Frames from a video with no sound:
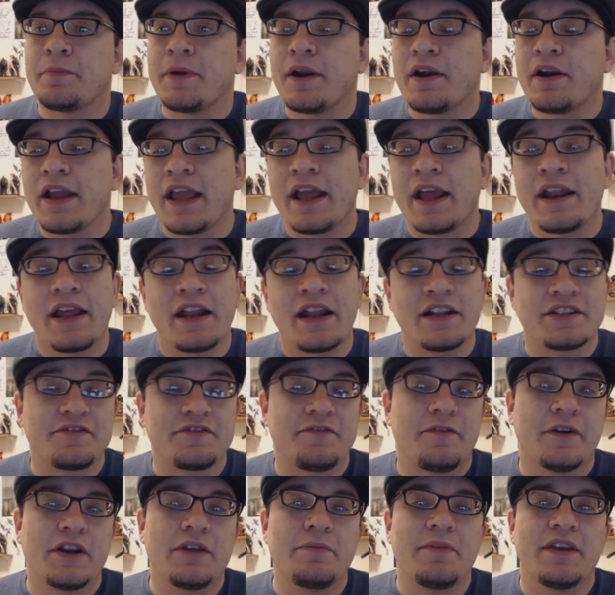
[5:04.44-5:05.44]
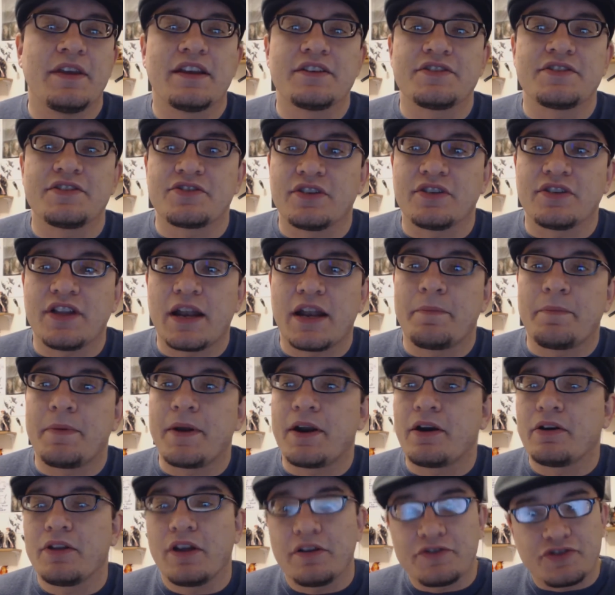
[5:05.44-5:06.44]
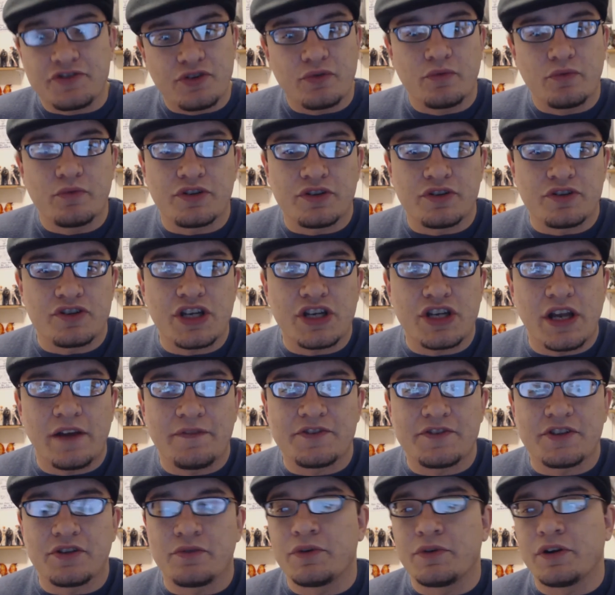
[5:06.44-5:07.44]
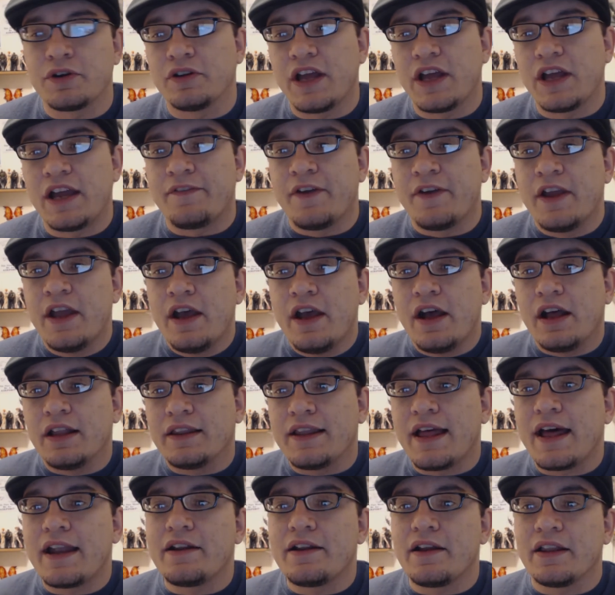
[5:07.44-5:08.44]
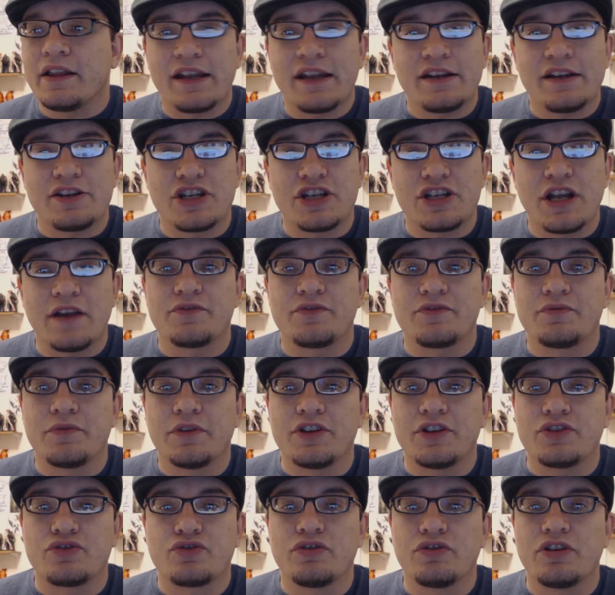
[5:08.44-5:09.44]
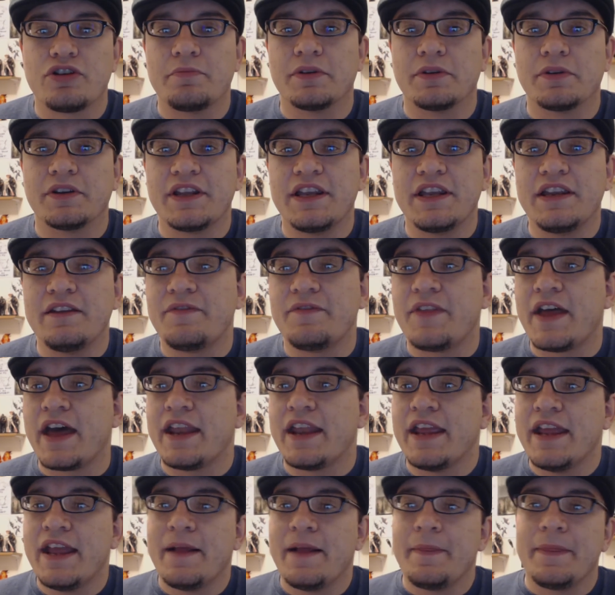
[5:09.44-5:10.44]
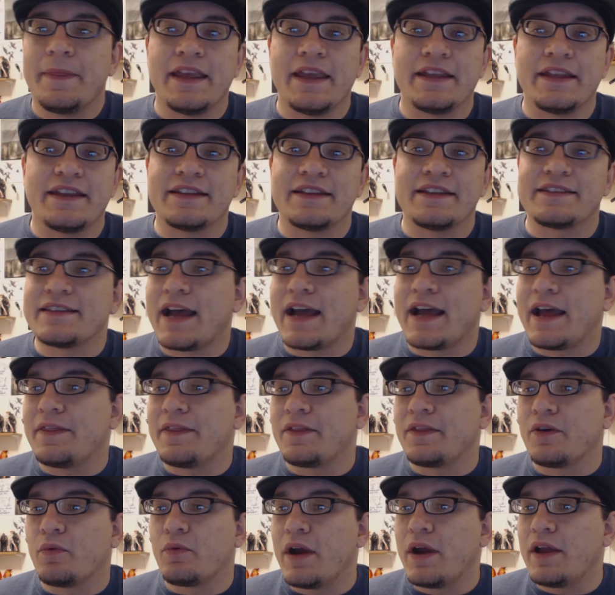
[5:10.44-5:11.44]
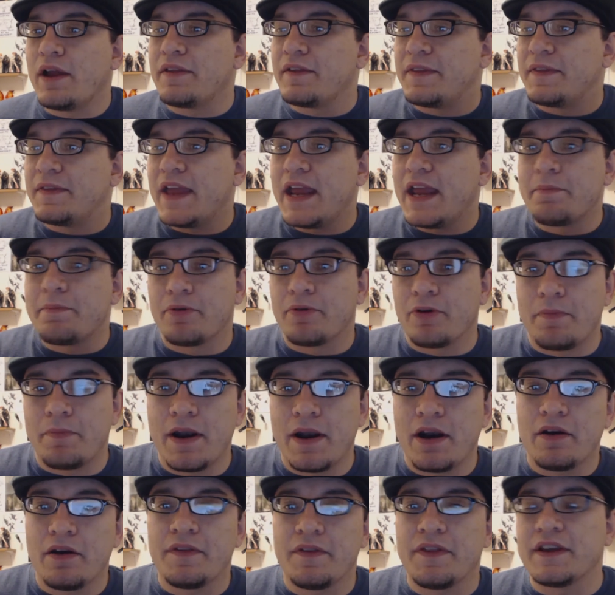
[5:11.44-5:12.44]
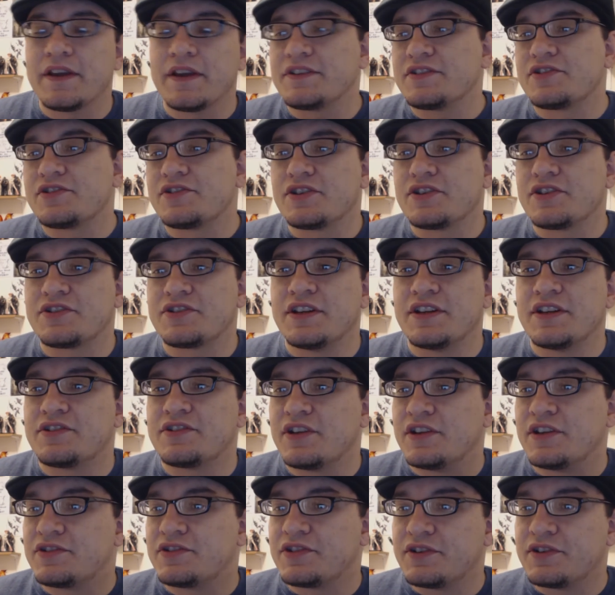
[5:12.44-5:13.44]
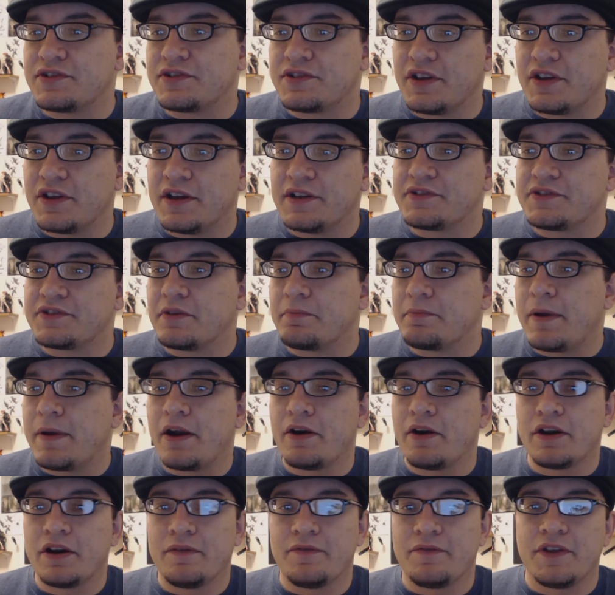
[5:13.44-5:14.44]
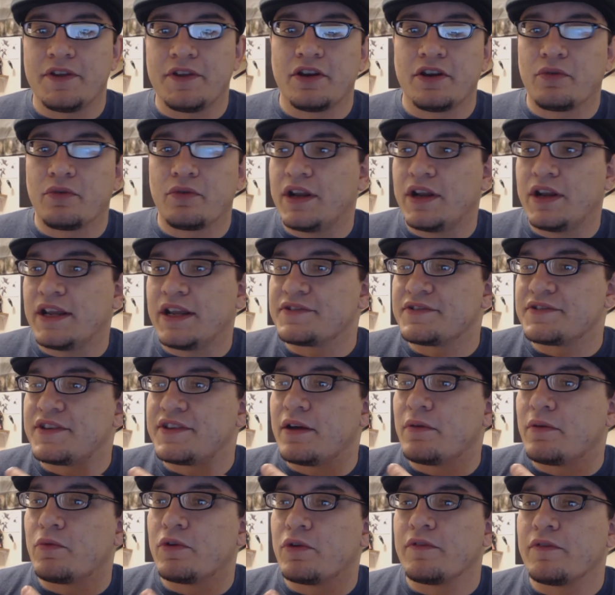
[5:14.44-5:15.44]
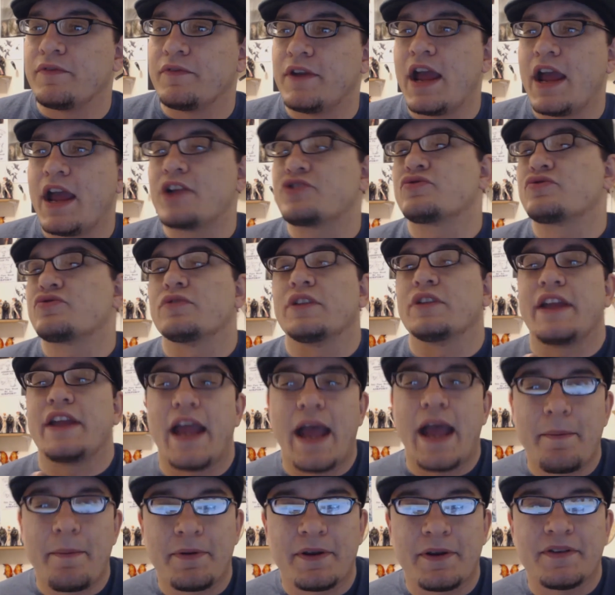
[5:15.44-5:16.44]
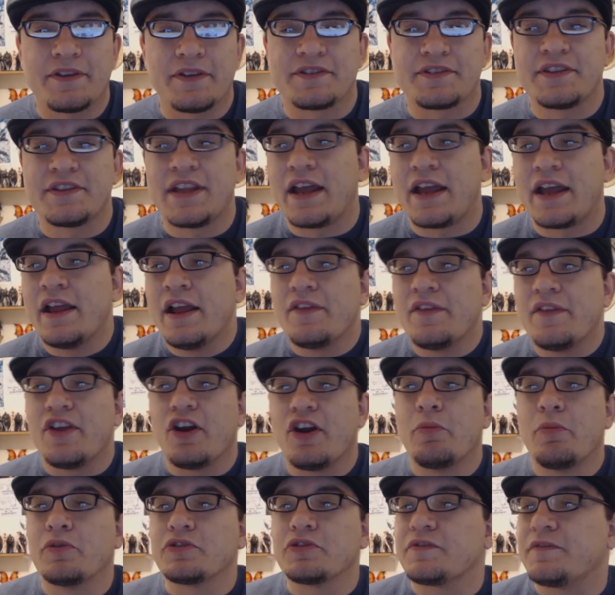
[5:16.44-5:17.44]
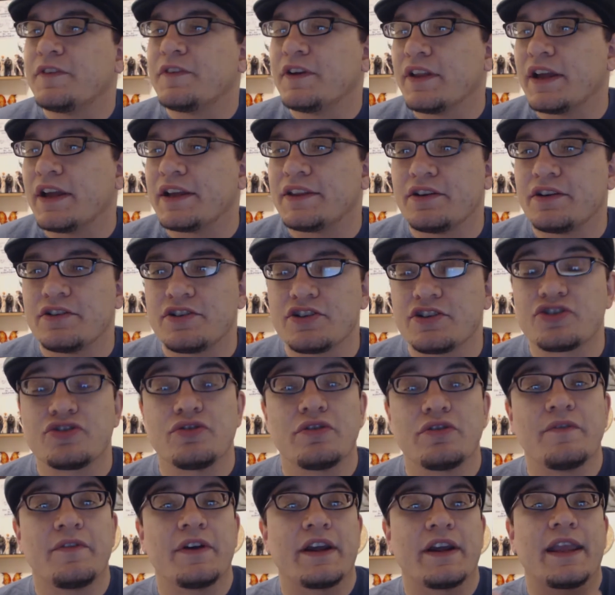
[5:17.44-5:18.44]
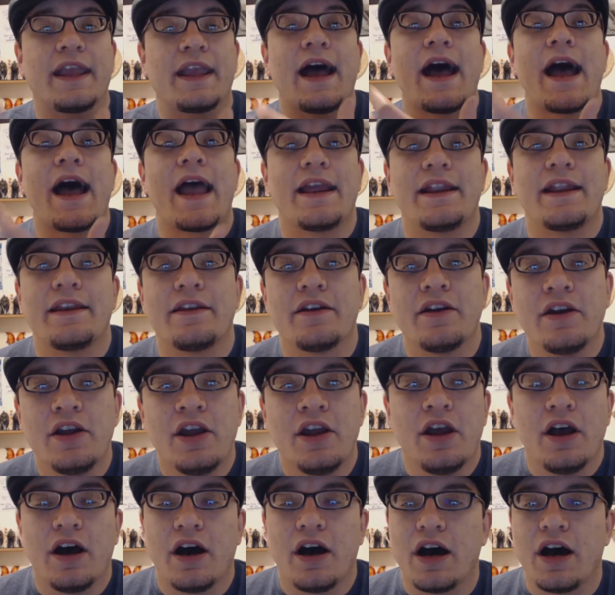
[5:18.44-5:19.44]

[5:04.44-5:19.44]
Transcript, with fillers: are prepared and, and it's funny because there's a lot of parallels to, to chefs in real life a lot of a lot of chefs really truly believe that it, it's not the way that they prepare things it's just it's it's it's the it's the pairing of the ingredients that would have naturally happened and this and that they almost feel like they're just sort of a guide